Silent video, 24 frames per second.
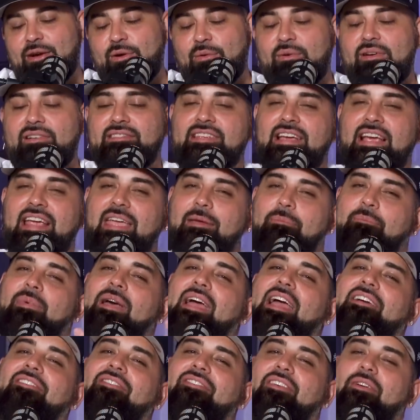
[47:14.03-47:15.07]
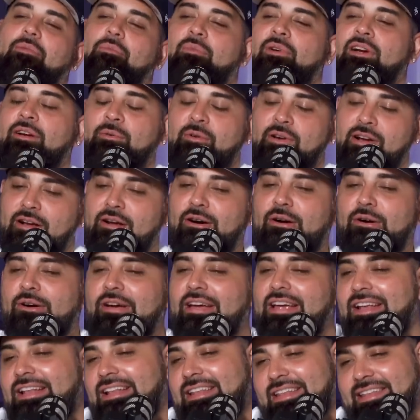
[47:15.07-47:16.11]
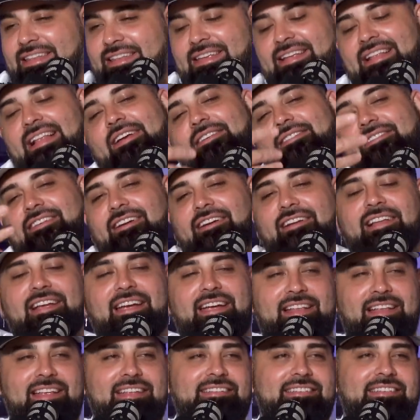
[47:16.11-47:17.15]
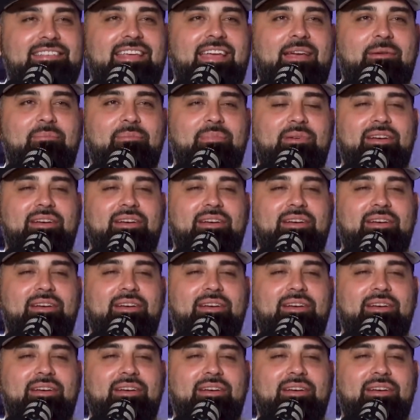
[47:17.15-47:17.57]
Once I get back from where we're going, then I'll start looking into that.